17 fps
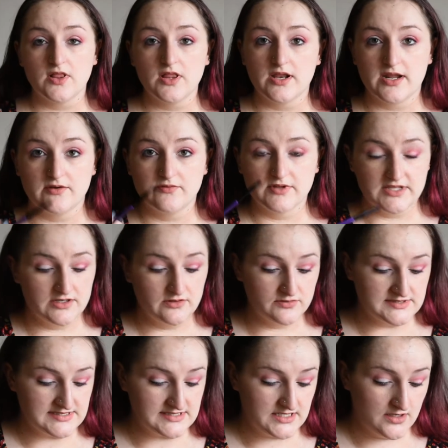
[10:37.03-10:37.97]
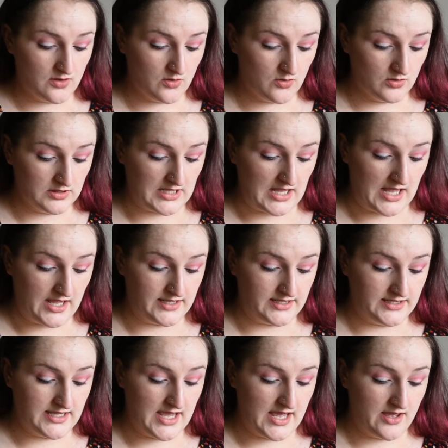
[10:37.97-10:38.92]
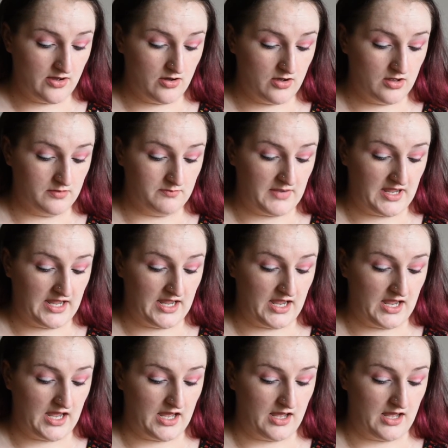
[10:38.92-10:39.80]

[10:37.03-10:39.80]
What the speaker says: I really don't see a whole lot yet on my